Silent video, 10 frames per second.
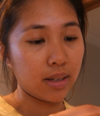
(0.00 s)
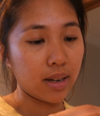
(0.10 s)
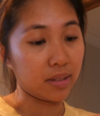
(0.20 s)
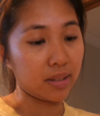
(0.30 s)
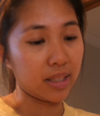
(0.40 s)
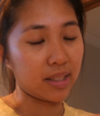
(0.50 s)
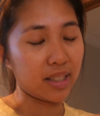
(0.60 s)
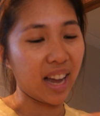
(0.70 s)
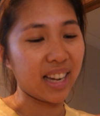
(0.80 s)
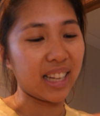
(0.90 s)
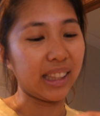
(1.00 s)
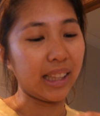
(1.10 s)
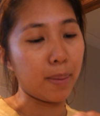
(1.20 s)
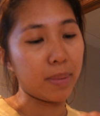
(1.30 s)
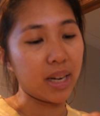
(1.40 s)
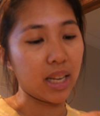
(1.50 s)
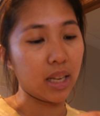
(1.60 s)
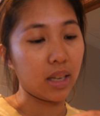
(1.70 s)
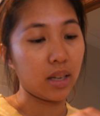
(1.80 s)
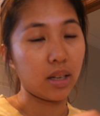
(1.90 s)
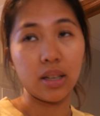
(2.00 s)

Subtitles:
it's like a lemony,